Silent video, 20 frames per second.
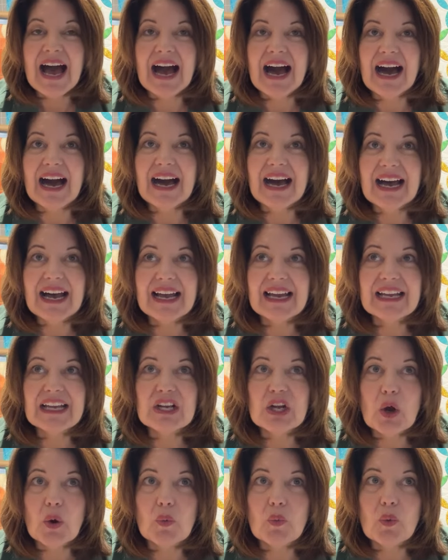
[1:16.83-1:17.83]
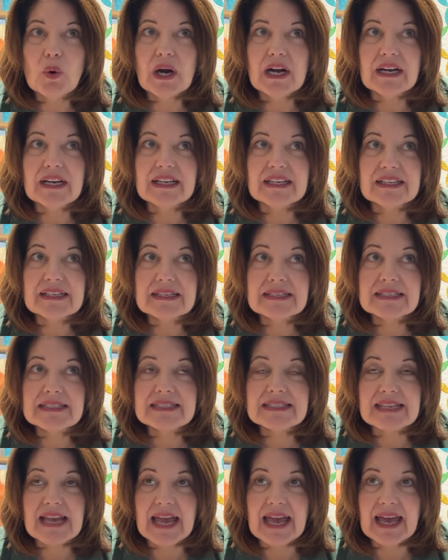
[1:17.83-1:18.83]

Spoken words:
I was